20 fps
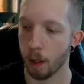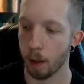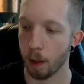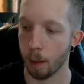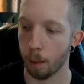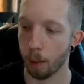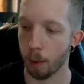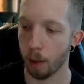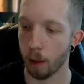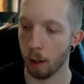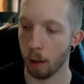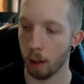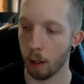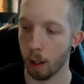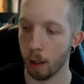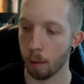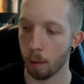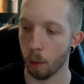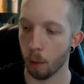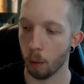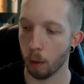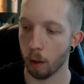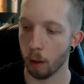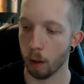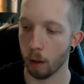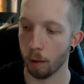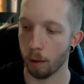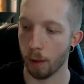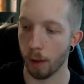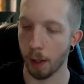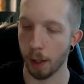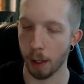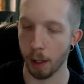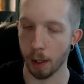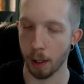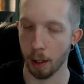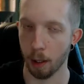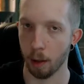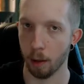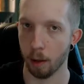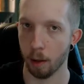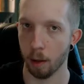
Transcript: they put a lot more of the